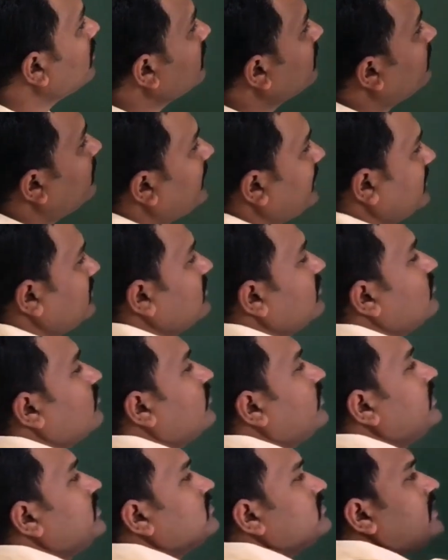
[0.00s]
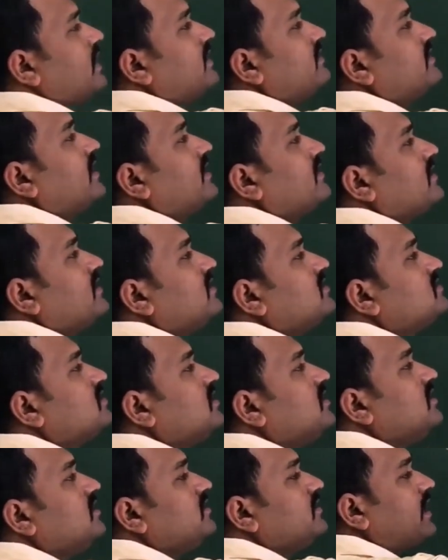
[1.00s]
But we know that
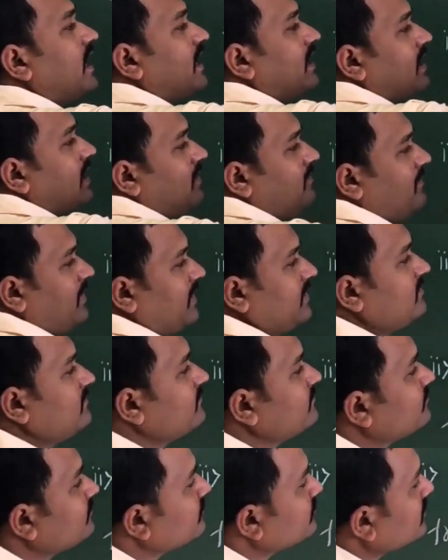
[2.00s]
ethylene diamine